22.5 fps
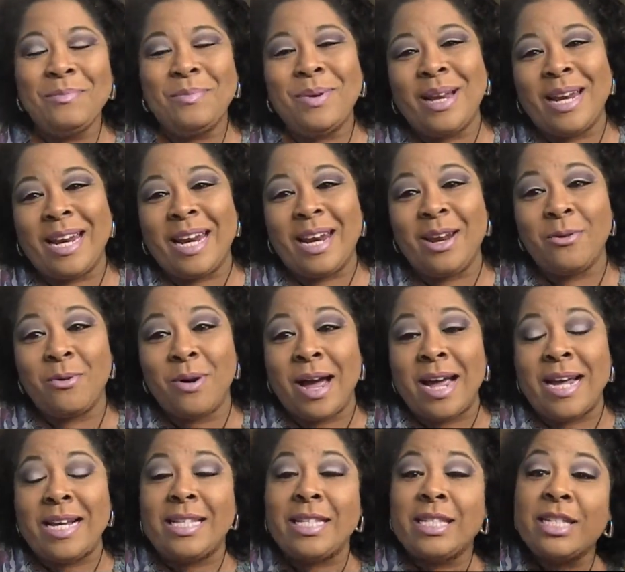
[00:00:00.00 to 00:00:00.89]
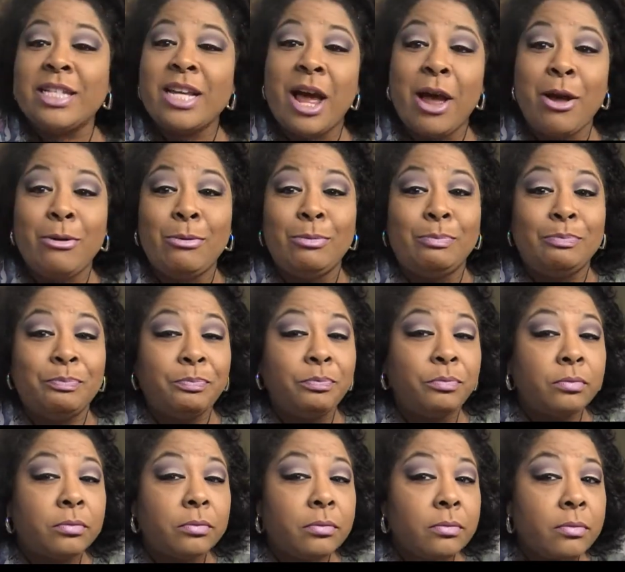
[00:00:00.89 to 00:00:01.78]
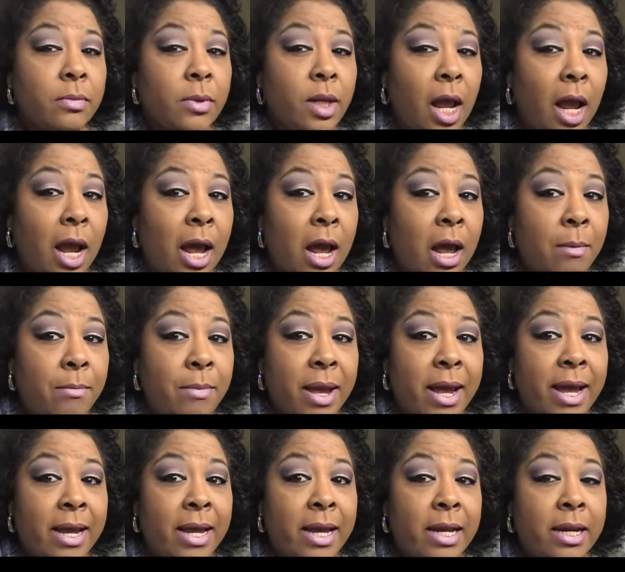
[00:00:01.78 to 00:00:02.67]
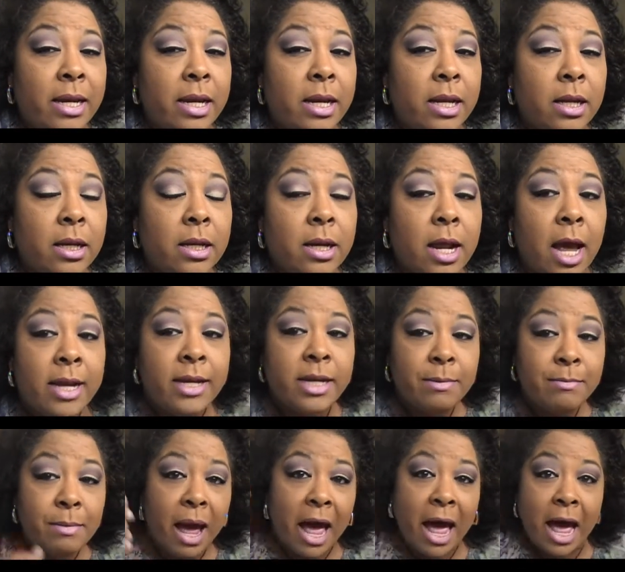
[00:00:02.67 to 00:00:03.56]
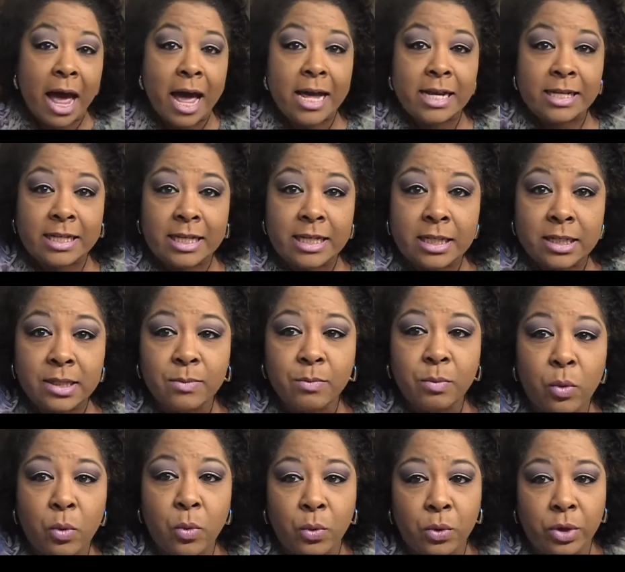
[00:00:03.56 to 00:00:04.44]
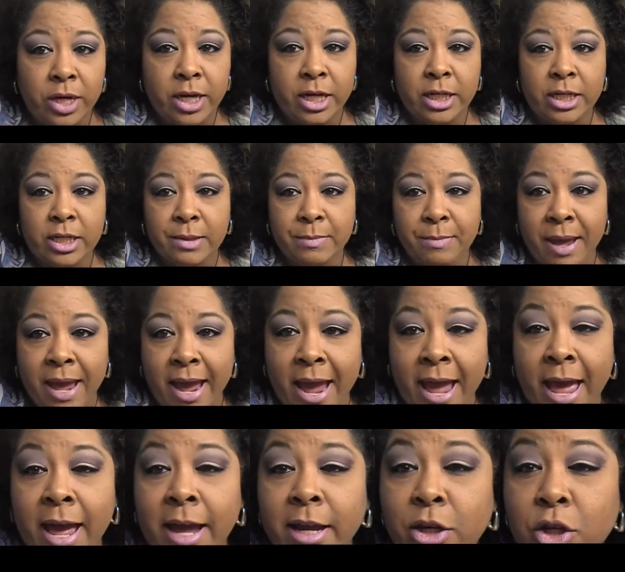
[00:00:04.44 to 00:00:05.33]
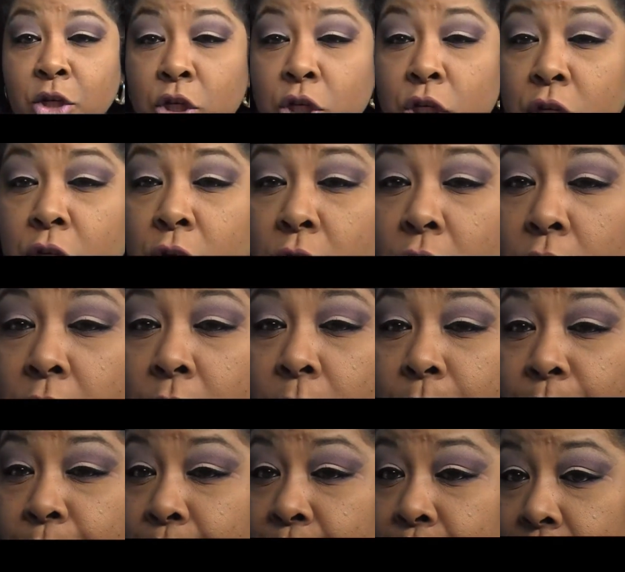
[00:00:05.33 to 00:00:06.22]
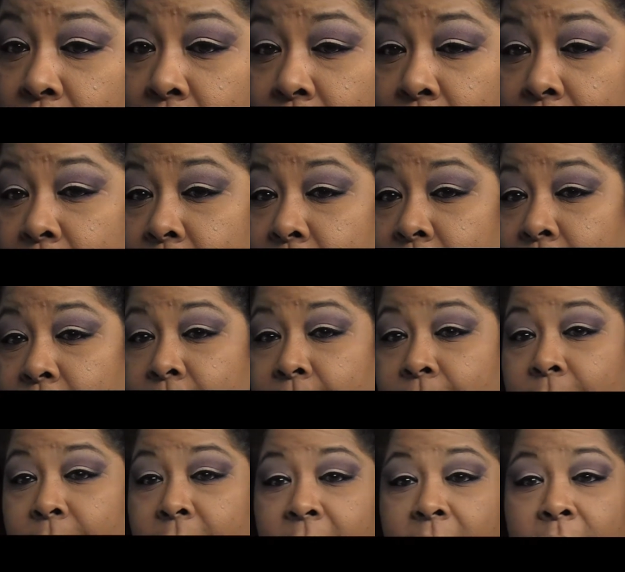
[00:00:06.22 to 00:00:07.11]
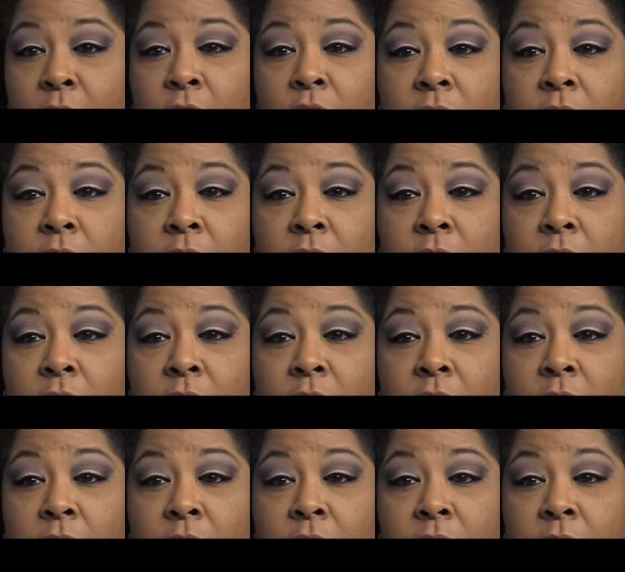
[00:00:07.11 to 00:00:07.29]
but anyway, so, um, and I did my eyes this morning to match. Can you